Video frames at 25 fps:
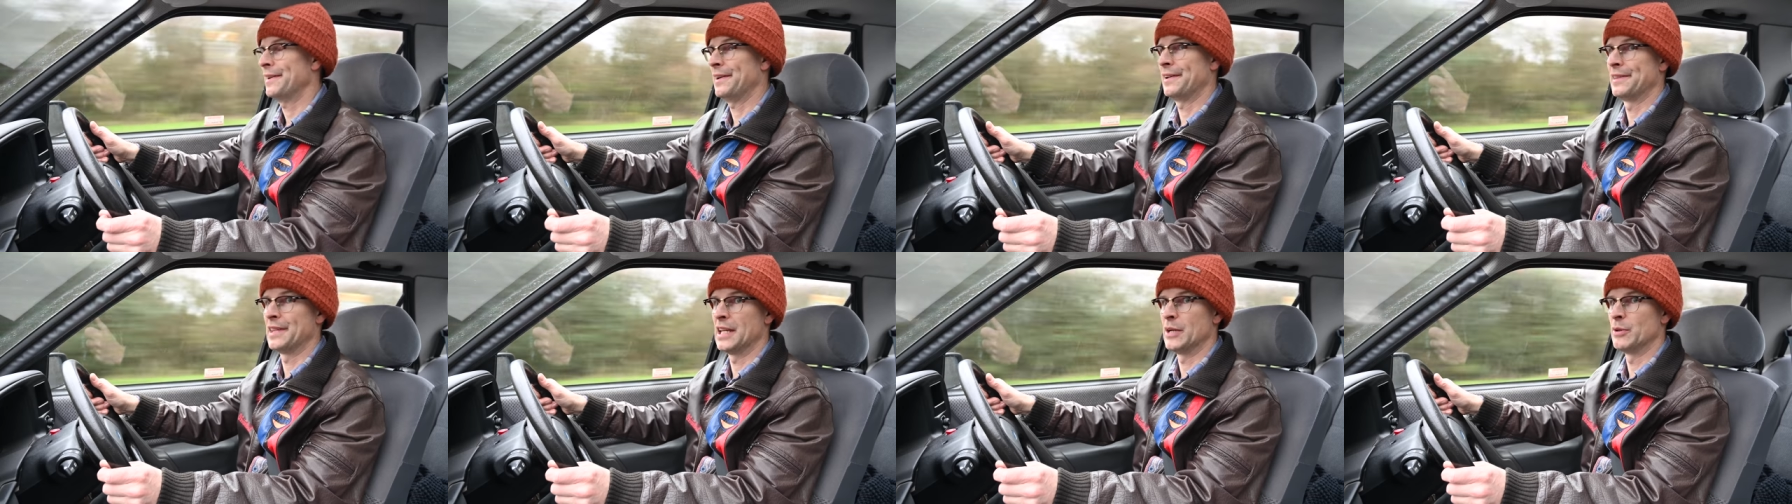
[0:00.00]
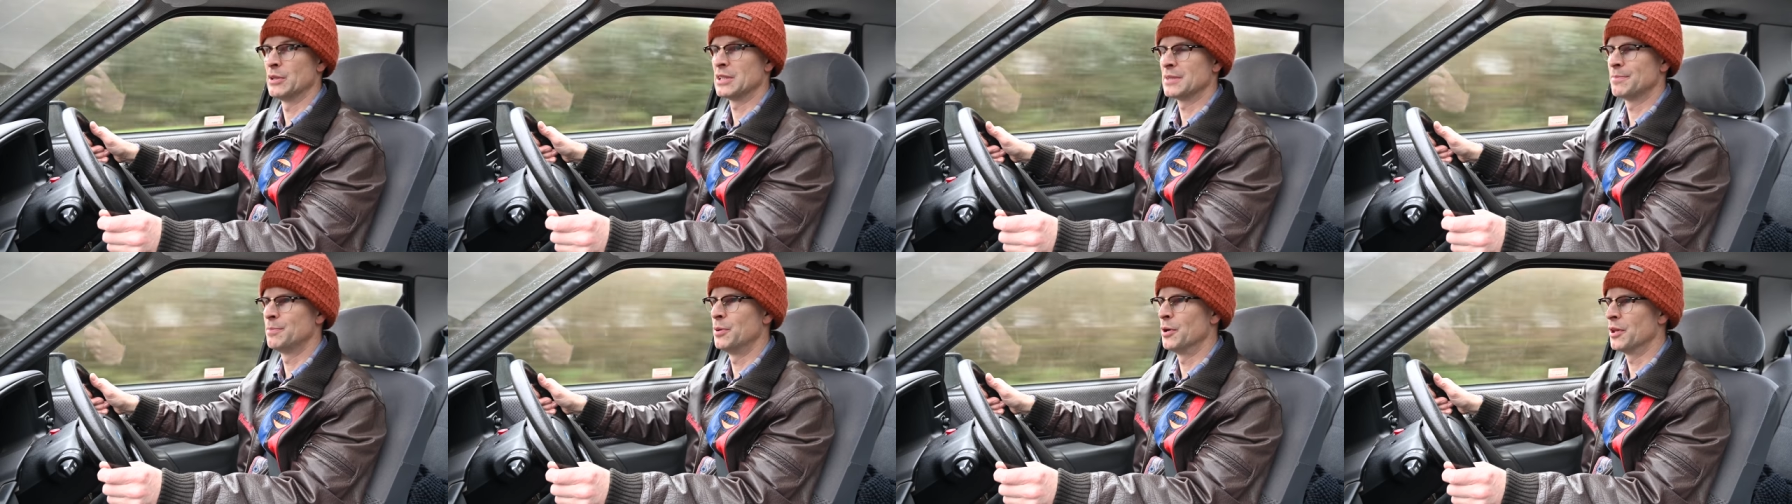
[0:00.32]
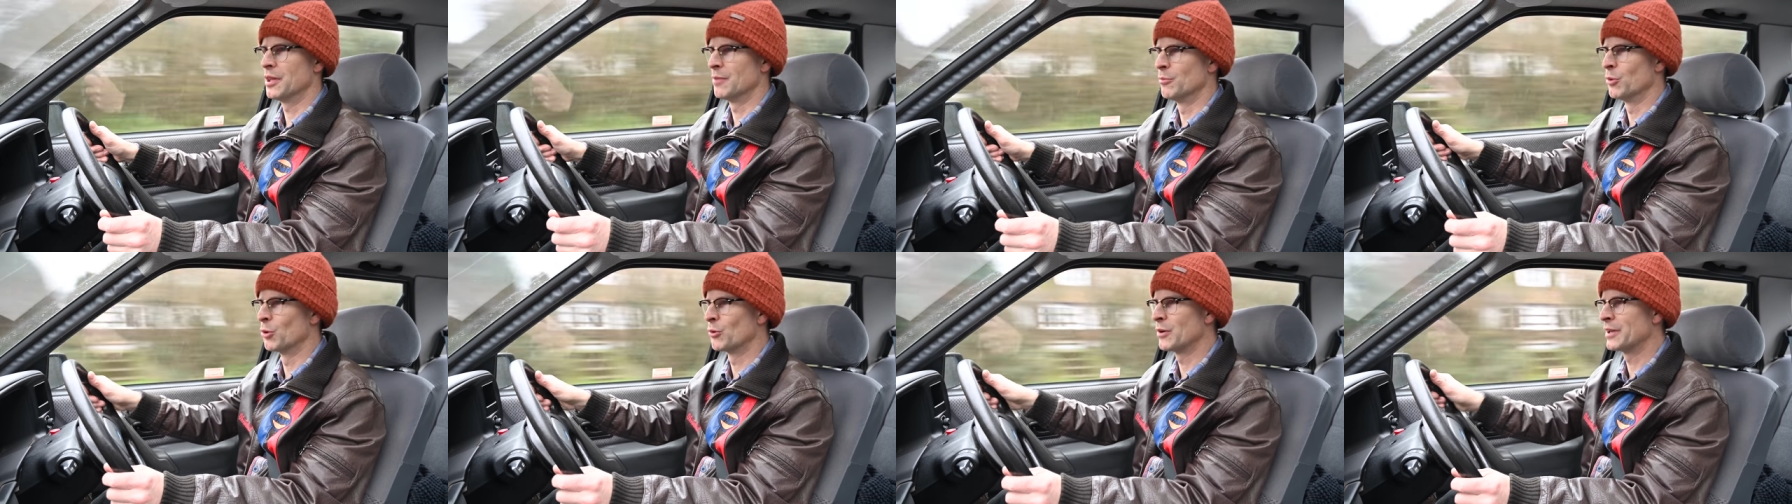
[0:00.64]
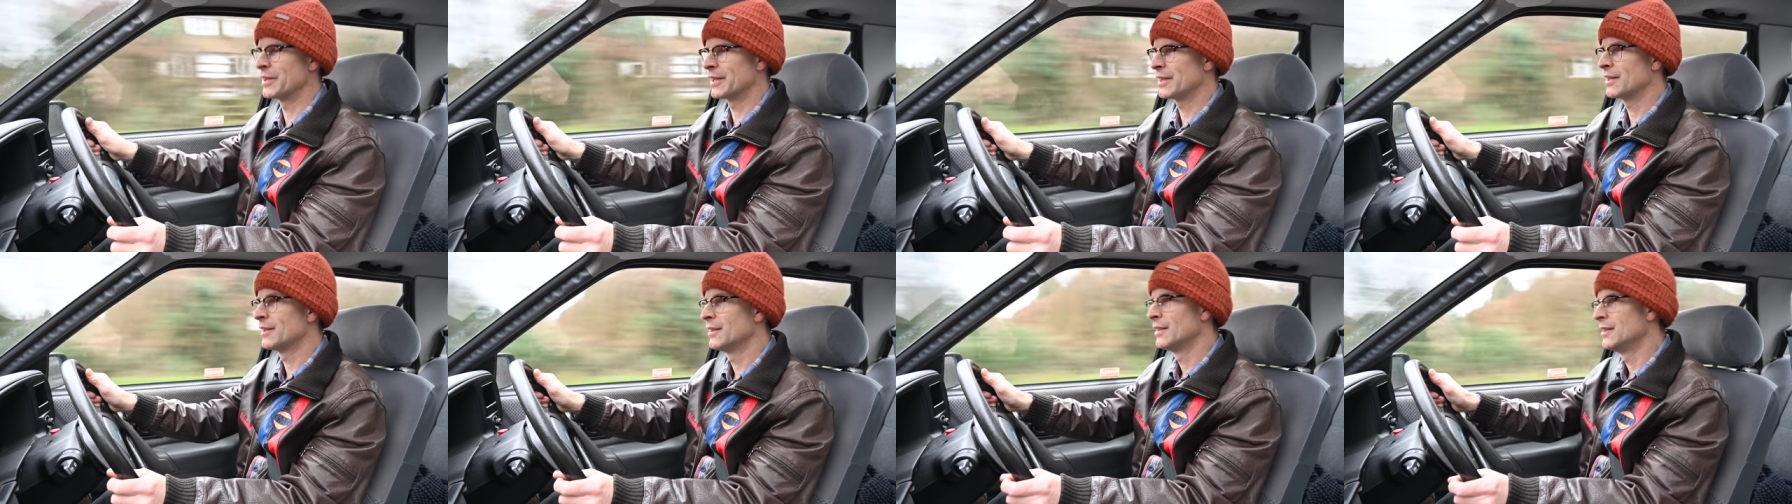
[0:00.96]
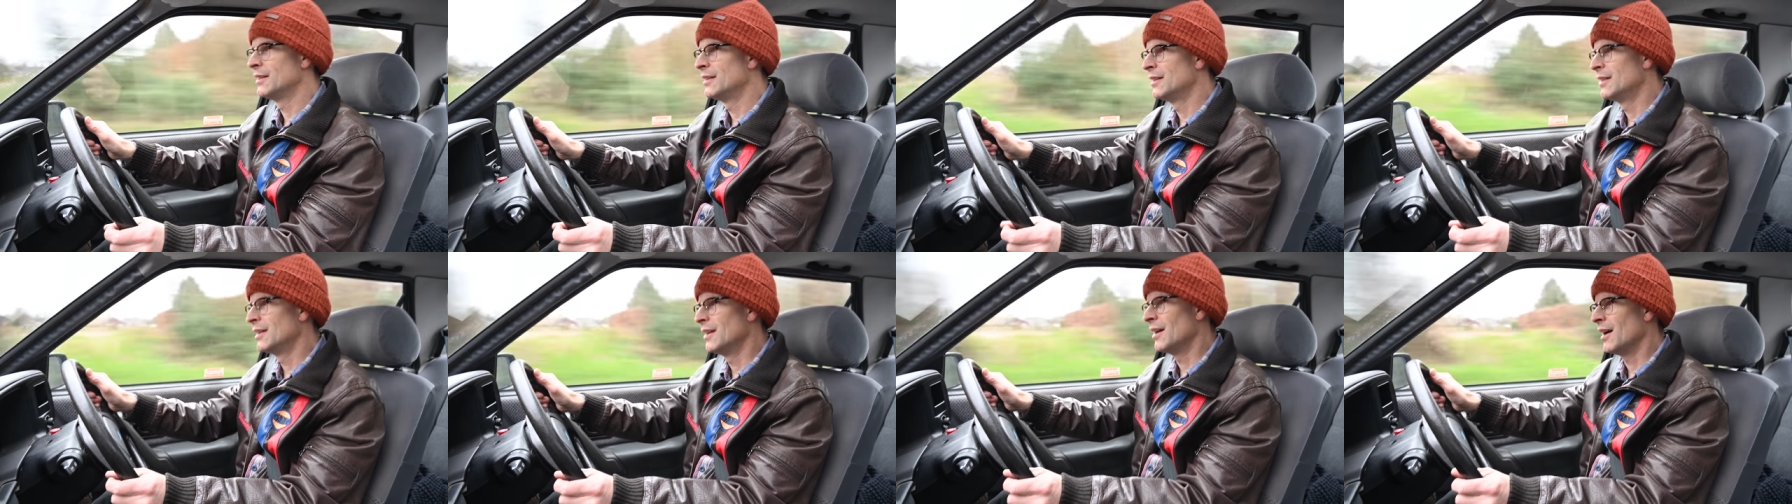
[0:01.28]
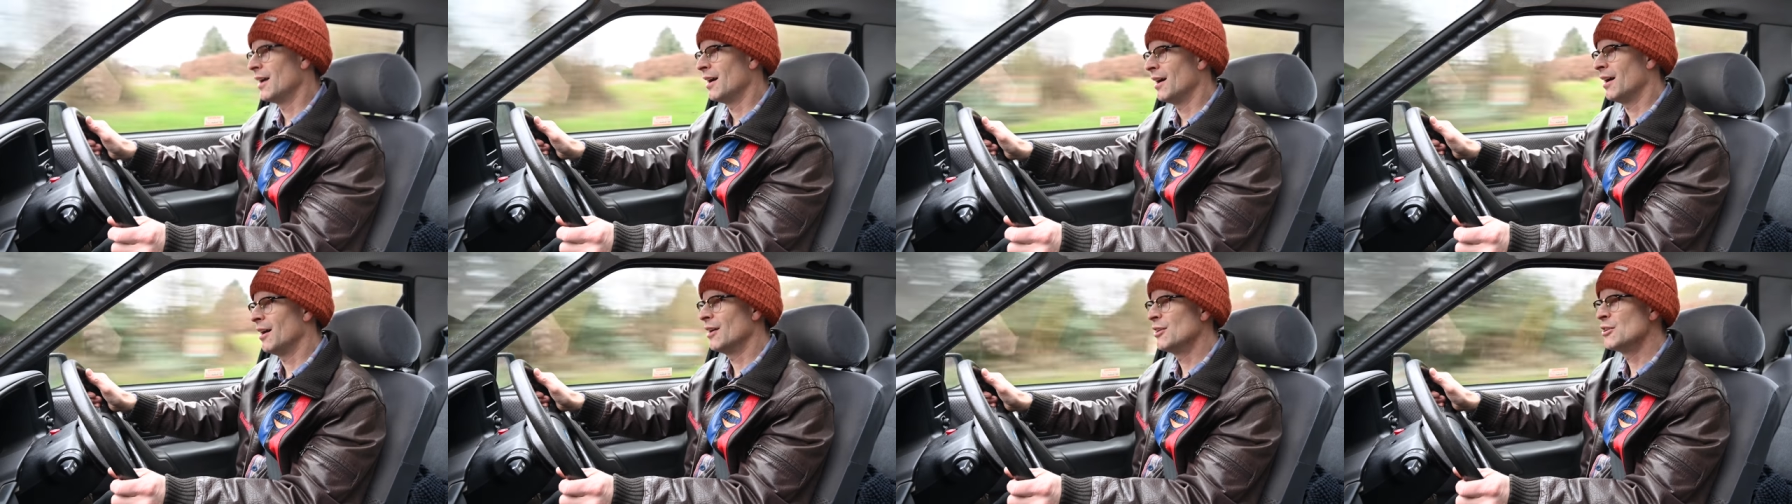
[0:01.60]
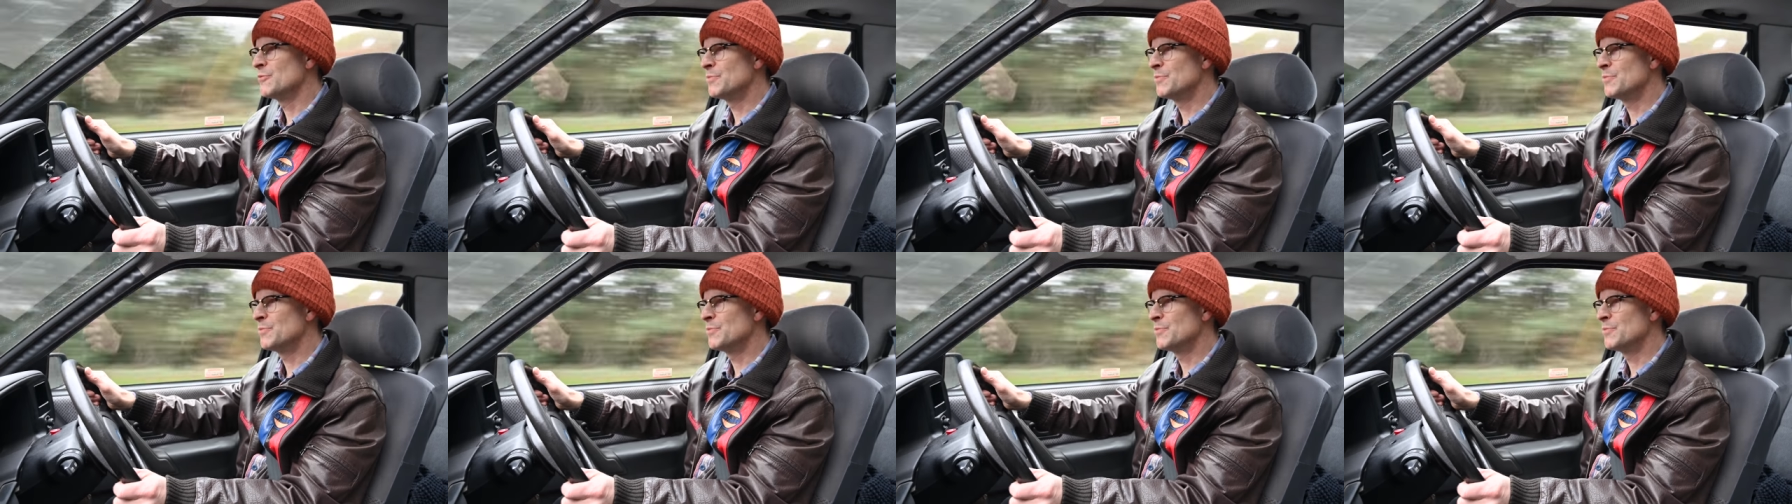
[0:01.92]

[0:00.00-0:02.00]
and nowhere to put them already, I